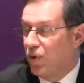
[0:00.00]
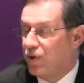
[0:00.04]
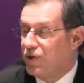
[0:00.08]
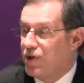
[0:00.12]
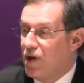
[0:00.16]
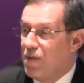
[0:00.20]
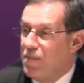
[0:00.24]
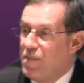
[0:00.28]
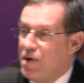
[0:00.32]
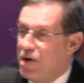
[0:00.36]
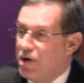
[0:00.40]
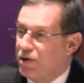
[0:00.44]
where
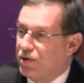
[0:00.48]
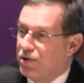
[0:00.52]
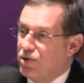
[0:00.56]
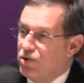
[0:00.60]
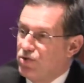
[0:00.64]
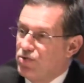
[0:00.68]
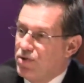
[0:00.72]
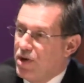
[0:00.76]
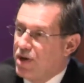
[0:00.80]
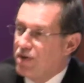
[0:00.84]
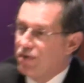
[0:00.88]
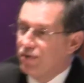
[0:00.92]
the
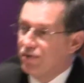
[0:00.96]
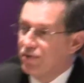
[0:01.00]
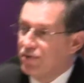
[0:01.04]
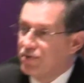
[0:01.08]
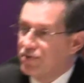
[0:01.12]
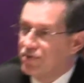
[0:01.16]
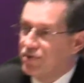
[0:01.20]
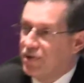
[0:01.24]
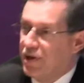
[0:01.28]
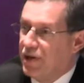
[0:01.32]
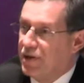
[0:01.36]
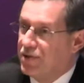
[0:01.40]
American
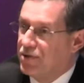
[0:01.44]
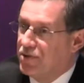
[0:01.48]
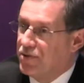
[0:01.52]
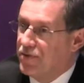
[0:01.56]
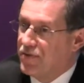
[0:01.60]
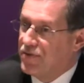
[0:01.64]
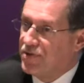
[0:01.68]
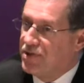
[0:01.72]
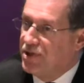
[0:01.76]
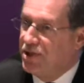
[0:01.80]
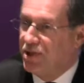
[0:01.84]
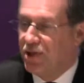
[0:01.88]
generals and
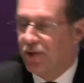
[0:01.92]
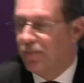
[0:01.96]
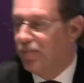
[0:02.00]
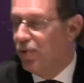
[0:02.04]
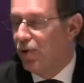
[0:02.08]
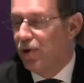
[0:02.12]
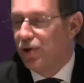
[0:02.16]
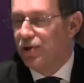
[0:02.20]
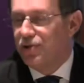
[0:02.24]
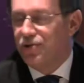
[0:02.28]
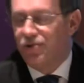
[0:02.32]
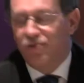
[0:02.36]
sort of senior
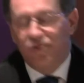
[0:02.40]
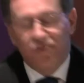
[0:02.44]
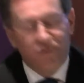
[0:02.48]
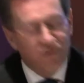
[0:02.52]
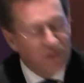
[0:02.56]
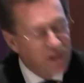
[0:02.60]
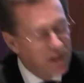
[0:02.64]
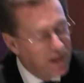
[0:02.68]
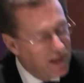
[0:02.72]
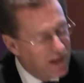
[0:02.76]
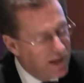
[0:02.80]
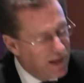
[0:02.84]

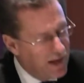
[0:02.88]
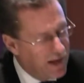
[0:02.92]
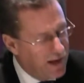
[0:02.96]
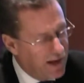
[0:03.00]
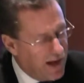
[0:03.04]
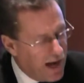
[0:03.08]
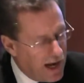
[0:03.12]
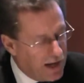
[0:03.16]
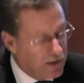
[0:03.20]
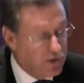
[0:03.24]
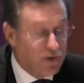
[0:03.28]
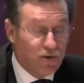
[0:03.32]
politicians
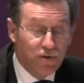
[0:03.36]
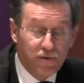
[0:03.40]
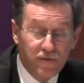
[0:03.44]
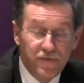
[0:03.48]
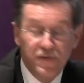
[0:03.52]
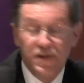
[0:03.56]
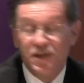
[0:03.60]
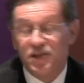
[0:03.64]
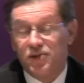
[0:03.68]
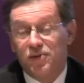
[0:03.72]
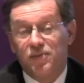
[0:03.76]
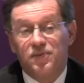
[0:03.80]
had
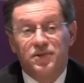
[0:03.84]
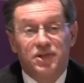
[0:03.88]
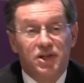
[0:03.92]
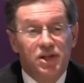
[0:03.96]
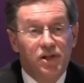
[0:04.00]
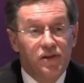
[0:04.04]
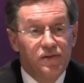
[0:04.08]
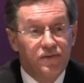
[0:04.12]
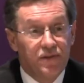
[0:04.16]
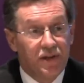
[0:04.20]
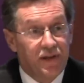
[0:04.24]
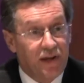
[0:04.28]
convinced
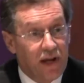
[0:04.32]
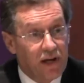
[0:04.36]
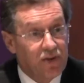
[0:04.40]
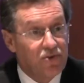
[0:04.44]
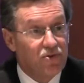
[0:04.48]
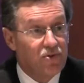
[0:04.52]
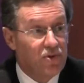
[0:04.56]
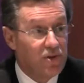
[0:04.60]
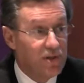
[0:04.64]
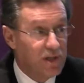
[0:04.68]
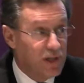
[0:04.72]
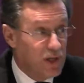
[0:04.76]
themselves that
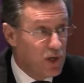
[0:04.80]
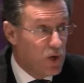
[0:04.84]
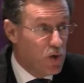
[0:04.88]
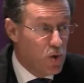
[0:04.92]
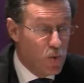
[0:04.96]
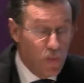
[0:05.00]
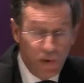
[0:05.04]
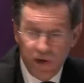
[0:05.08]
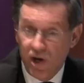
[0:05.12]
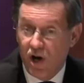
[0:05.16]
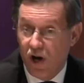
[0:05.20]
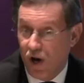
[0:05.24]
actually
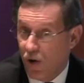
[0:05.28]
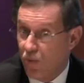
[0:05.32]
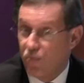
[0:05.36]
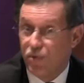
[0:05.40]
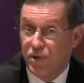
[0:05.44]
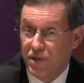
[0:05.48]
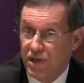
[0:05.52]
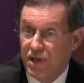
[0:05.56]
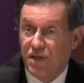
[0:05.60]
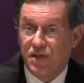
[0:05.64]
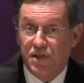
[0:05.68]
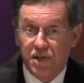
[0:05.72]
we are
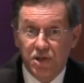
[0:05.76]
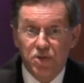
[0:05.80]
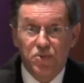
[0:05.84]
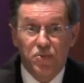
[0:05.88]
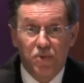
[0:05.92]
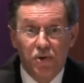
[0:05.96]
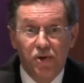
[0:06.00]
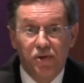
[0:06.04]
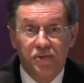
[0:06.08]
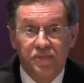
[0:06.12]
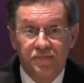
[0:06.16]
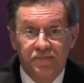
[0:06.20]
winning
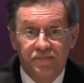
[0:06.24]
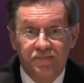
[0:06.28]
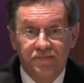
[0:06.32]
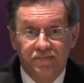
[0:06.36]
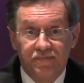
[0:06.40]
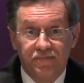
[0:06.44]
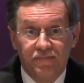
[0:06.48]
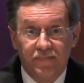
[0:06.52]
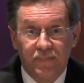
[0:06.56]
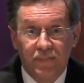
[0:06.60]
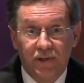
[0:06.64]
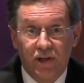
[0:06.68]
this war
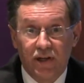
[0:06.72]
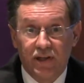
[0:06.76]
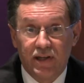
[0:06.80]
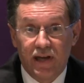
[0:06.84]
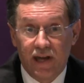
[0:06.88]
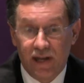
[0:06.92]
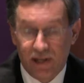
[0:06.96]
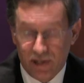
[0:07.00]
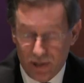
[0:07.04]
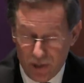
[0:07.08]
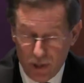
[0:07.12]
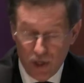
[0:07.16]

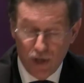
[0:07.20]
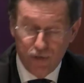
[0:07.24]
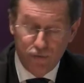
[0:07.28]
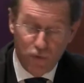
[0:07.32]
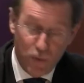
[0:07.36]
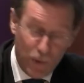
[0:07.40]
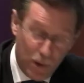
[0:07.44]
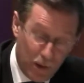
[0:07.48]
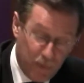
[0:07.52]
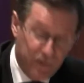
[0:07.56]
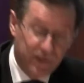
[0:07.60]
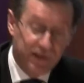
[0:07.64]
against
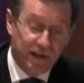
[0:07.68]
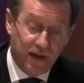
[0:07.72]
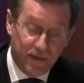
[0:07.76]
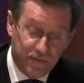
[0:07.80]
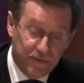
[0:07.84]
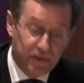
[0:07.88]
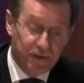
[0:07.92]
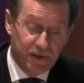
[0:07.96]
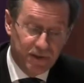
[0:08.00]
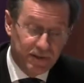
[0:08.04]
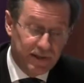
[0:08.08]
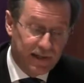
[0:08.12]
overwhelming
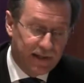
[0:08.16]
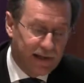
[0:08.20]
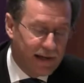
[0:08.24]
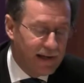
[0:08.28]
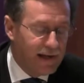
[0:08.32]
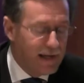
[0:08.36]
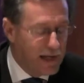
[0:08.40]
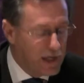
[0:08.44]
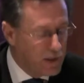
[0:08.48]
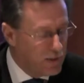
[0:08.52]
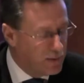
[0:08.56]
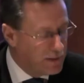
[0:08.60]
evidence that
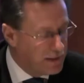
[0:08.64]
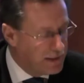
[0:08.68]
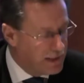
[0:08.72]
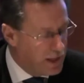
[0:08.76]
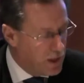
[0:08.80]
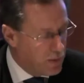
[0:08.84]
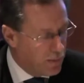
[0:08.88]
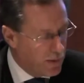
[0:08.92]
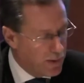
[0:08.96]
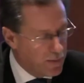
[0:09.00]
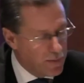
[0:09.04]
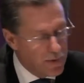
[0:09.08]
clearly
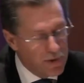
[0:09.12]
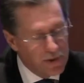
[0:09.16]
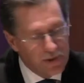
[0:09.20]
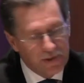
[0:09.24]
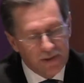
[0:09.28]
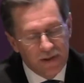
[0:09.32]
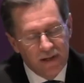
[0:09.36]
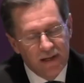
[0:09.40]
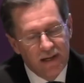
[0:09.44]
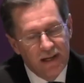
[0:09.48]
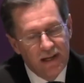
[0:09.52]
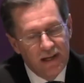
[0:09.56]
we
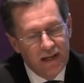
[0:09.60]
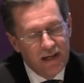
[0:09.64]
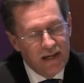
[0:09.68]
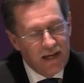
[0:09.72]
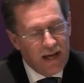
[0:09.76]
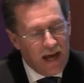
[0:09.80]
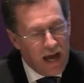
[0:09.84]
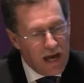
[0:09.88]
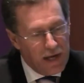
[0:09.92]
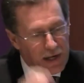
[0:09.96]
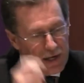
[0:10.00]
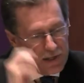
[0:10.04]
weren't.
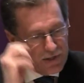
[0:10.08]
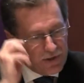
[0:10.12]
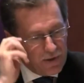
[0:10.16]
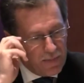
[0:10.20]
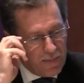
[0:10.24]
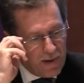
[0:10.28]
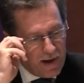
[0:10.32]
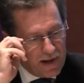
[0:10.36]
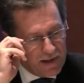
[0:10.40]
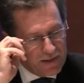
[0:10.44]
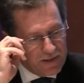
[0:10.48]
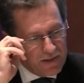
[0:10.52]
And it's
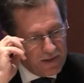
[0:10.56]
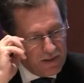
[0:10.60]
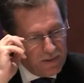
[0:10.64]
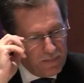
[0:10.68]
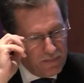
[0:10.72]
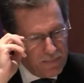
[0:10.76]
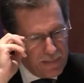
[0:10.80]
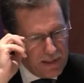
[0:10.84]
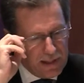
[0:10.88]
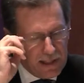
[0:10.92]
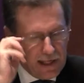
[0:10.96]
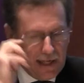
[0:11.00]
about
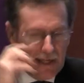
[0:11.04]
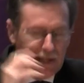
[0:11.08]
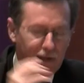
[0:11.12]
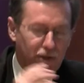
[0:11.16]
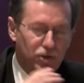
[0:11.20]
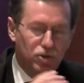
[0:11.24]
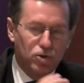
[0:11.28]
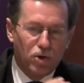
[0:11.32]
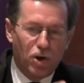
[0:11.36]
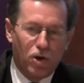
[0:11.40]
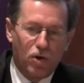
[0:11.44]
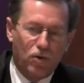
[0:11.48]
being
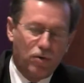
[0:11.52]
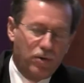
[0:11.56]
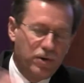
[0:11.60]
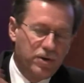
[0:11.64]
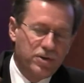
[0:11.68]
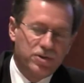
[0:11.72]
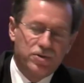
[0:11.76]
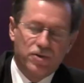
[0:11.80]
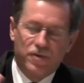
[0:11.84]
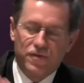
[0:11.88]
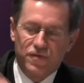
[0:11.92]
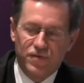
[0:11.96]

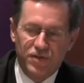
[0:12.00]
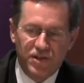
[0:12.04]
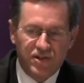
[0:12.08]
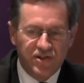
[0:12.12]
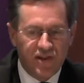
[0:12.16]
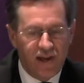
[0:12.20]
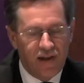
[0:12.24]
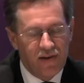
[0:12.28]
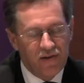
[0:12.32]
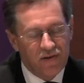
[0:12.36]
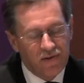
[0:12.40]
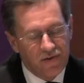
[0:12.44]
intolerant of
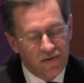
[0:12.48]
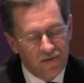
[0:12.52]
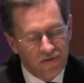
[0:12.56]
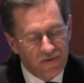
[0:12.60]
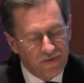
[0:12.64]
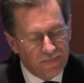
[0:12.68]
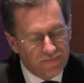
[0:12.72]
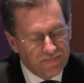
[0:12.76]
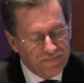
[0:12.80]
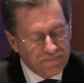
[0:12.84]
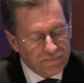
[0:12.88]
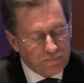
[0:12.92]

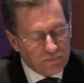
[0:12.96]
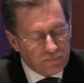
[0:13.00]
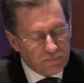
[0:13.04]
dissenters.